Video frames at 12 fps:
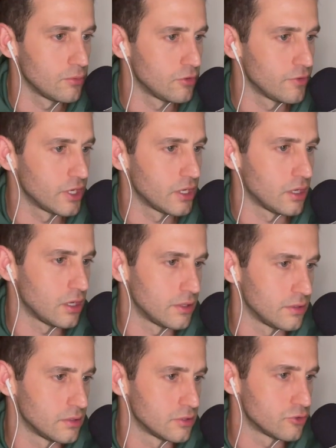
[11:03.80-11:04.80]
Moving
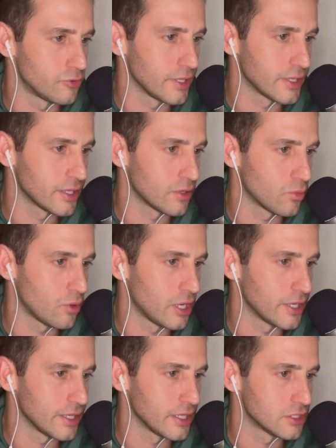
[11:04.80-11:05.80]
on, drinking
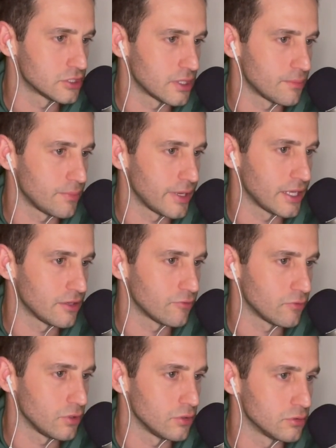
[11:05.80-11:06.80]
wine in champagne
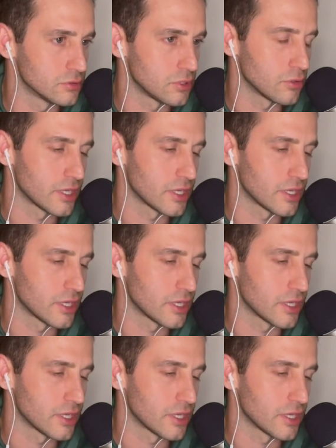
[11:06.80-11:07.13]
flutes.